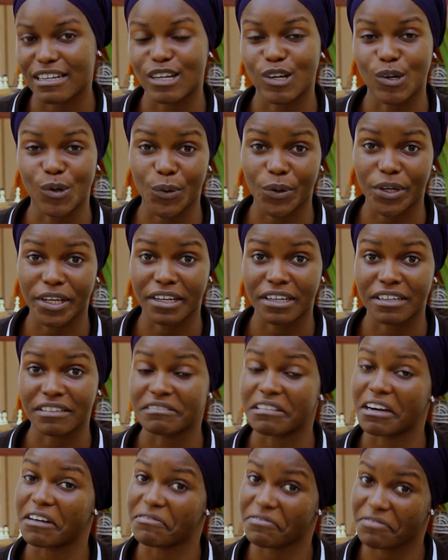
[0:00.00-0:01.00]
lawyer,
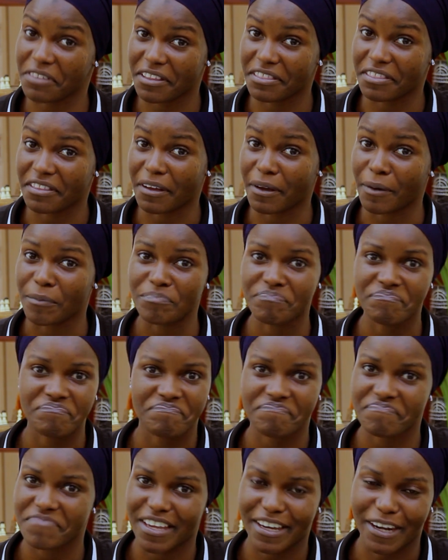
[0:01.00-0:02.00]
a father,
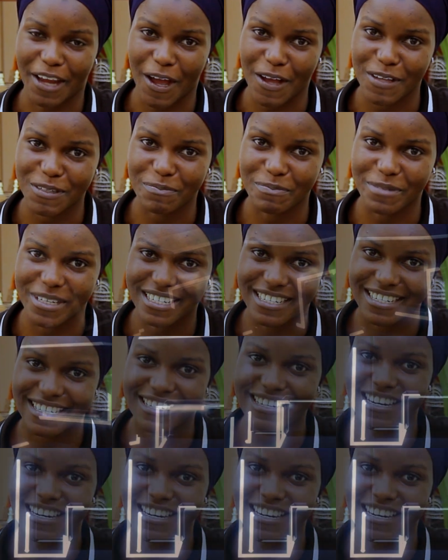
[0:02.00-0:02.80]
and a husband.